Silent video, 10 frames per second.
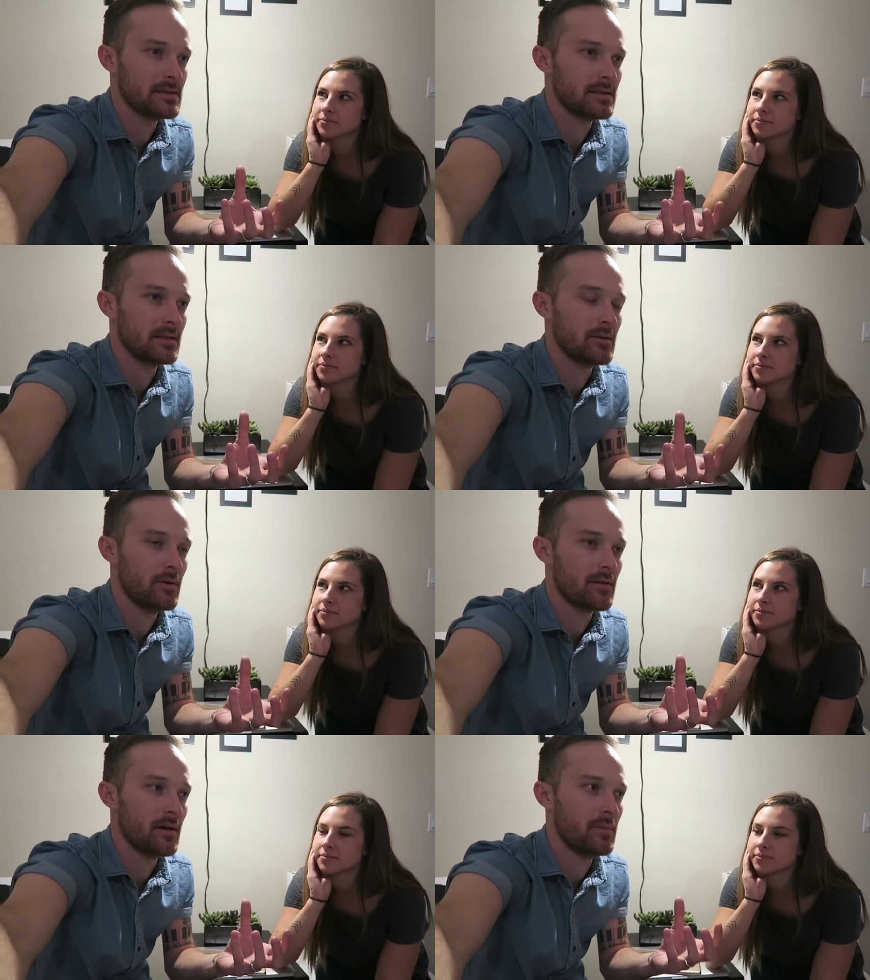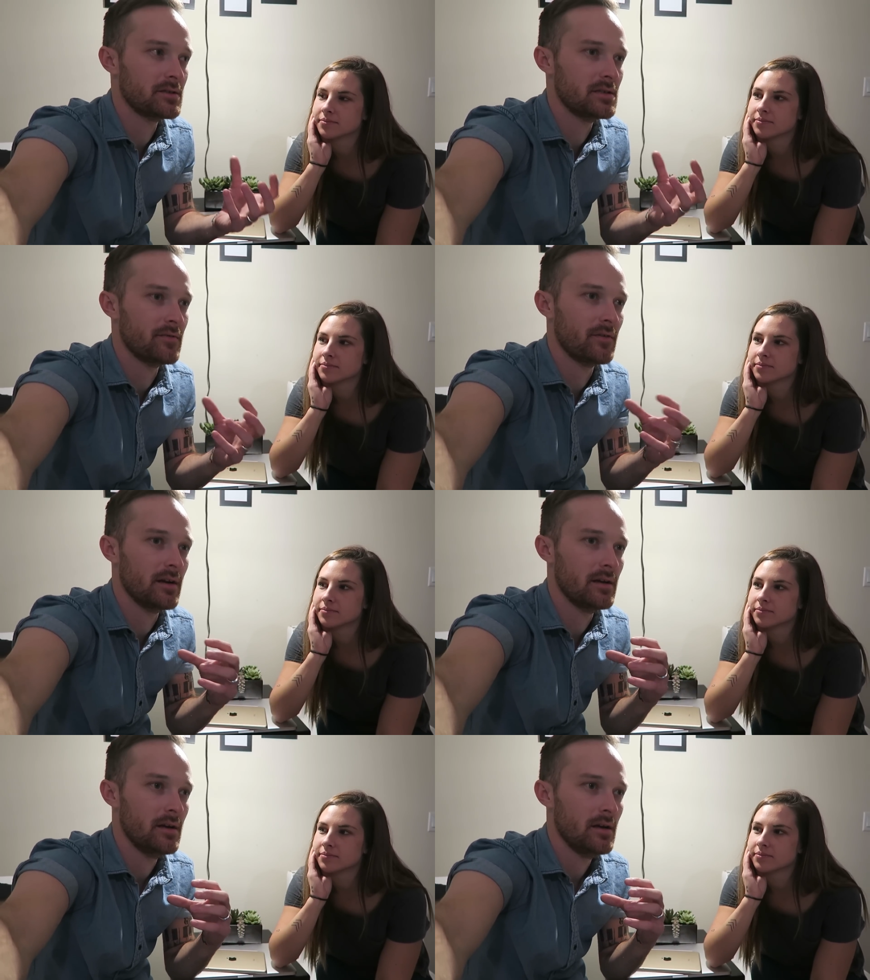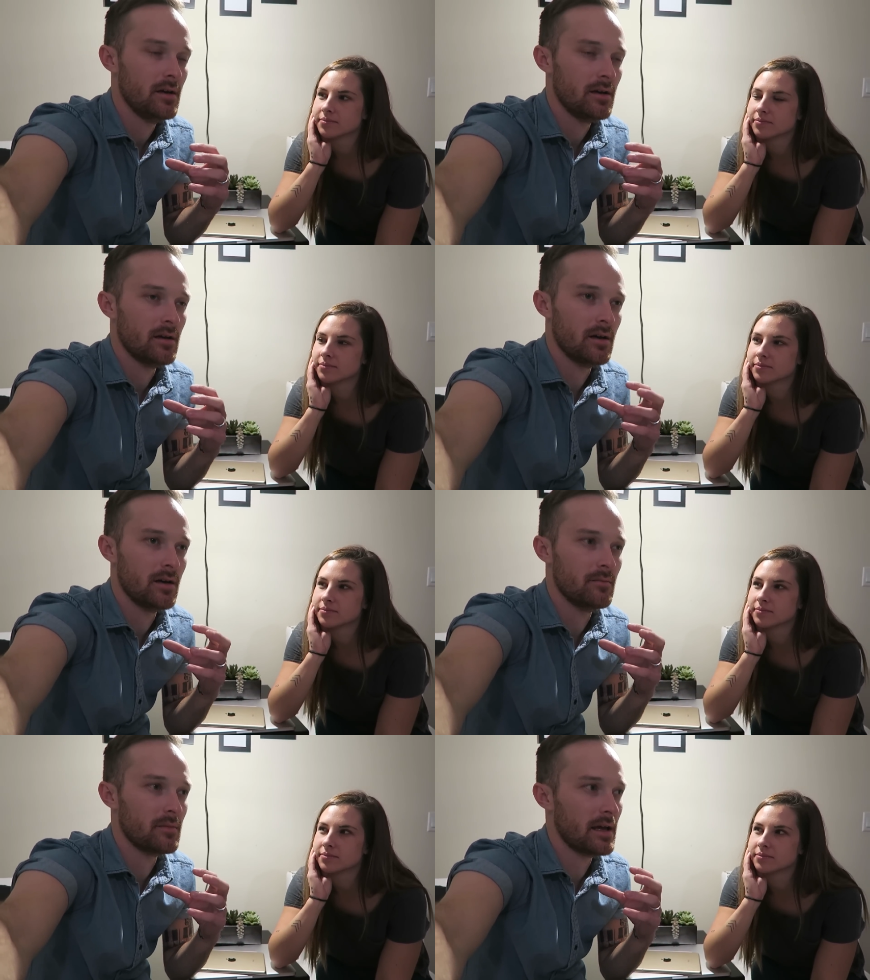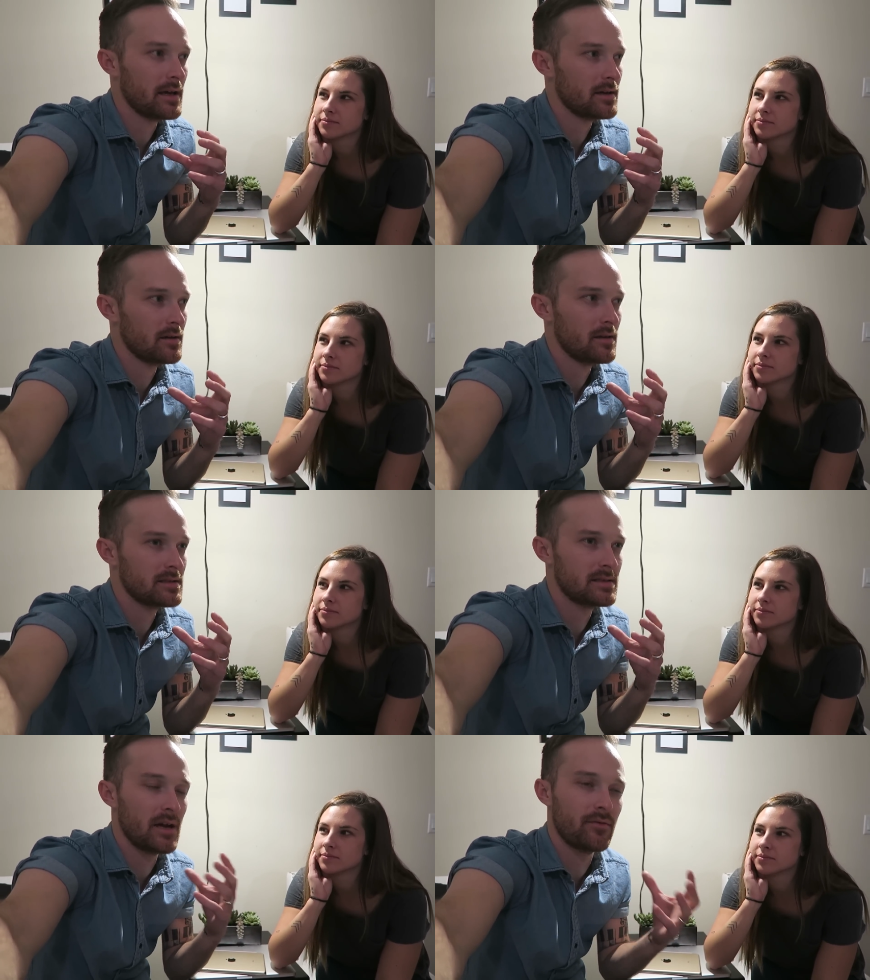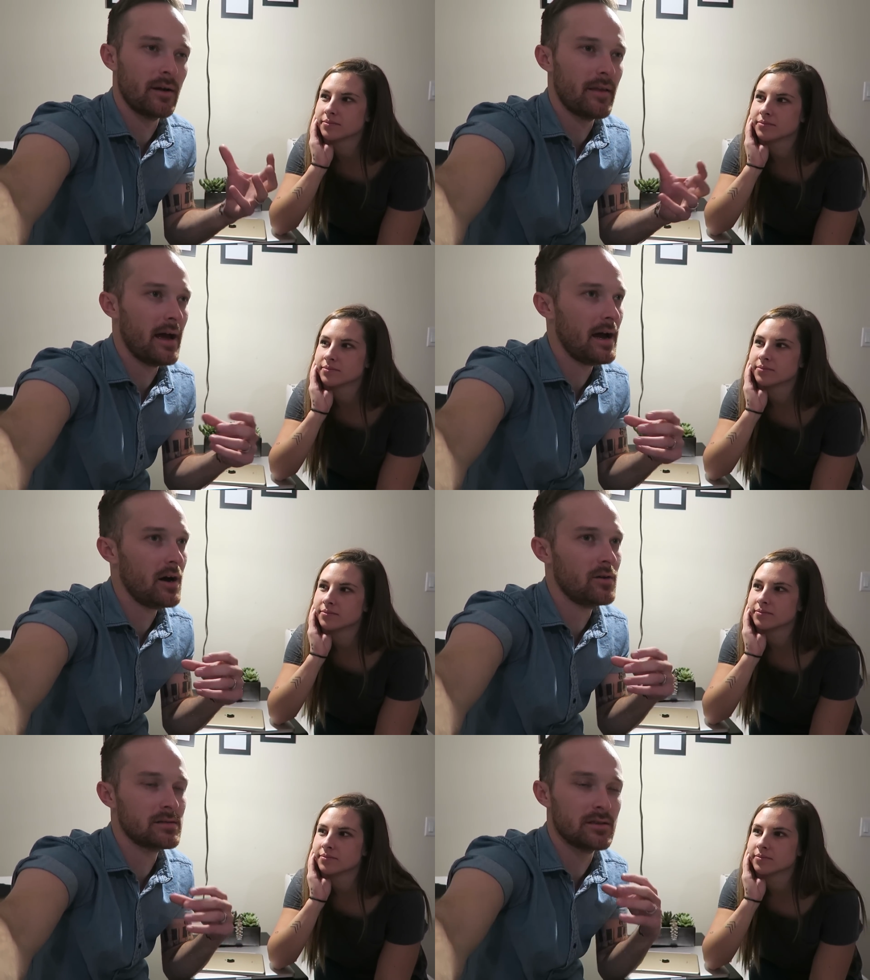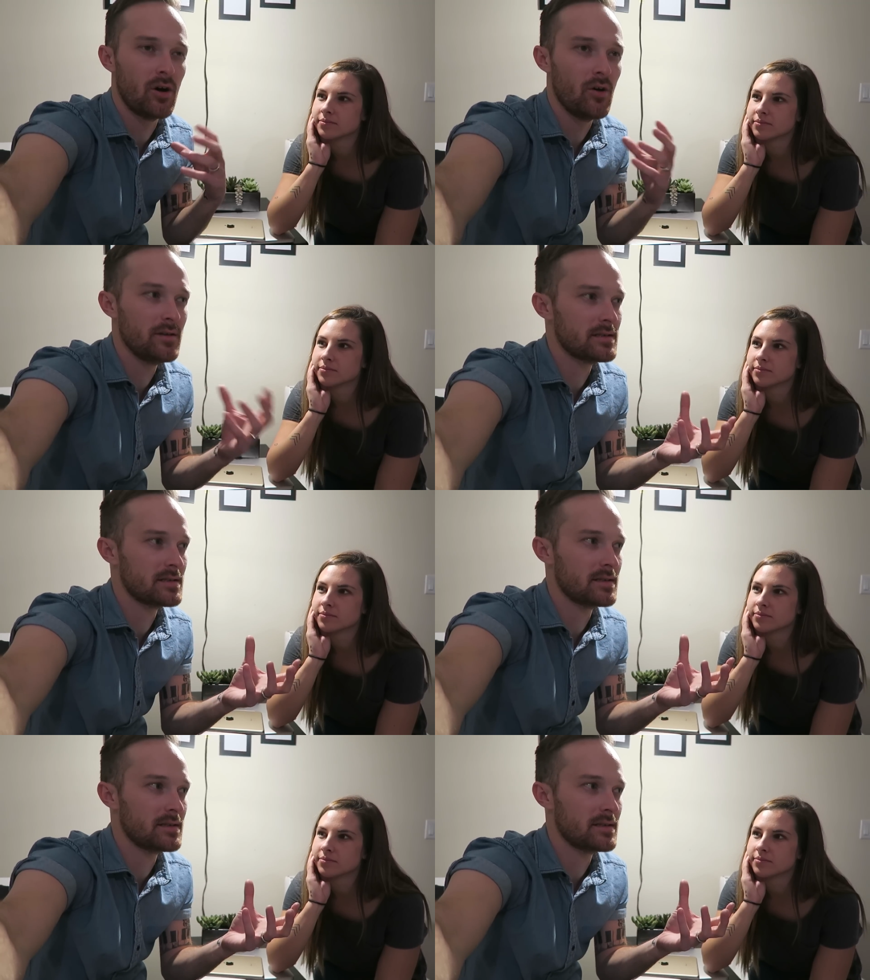Speaker 1: basically with a bunch of different um, like stuff around the house and all this